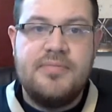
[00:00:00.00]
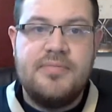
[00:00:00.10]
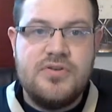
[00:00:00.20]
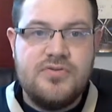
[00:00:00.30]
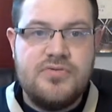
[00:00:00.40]

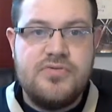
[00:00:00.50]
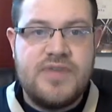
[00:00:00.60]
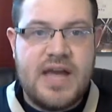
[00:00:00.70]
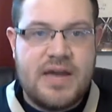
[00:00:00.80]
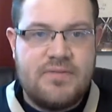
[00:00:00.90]

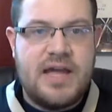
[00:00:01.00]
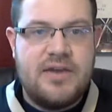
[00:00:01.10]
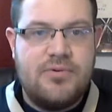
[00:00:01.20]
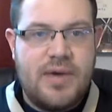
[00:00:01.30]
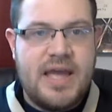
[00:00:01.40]
you've got to
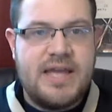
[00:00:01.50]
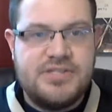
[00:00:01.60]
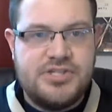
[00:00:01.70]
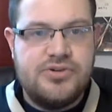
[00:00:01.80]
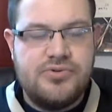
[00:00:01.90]
find a way
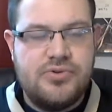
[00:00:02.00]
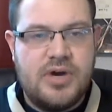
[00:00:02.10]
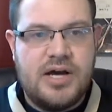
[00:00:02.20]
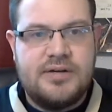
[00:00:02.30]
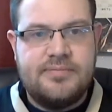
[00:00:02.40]
to
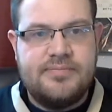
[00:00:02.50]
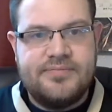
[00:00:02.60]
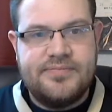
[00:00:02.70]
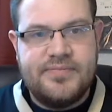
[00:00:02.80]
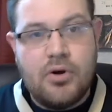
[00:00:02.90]

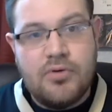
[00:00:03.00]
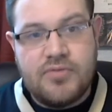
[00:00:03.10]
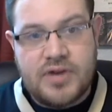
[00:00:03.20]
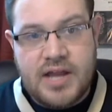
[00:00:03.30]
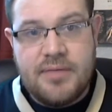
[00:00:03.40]

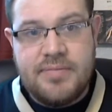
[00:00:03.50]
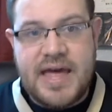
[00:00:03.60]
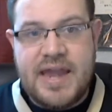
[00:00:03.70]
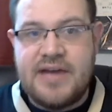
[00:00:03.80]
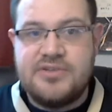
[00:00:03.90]
overcome
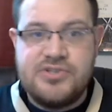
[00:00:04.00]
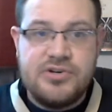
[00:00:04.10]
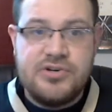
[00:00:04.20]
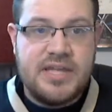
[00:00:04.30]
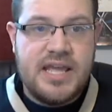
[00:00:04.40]
that. Now,
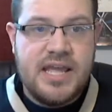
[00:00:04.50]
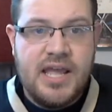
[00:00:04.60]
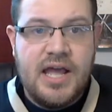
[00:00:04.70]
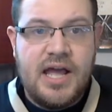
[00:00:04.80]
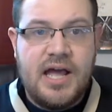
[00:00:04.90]
certainly,
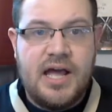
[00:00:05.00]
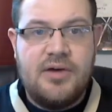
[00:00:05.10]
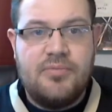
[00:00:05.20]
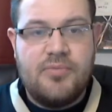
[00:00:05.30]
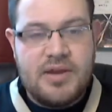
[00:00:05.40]

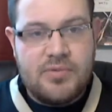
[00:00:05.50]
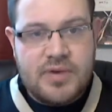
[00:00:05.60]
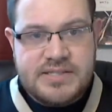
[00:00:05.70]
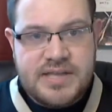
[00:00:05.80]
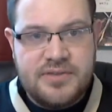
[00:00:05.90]
when he
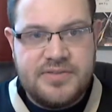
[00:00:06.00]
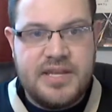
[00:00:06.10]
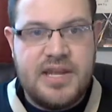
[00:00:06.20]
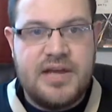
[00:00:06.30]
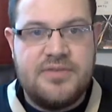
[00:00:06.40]
was
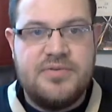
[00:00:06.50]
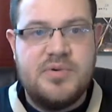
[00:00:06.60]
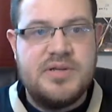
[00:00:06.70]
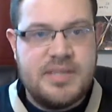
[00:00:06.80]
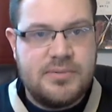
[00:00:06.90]
healthy enough, he
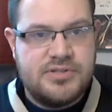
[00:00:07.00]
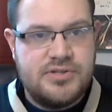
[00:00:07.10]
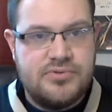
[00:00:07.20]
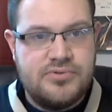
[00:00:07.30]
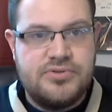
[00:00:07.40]
was able to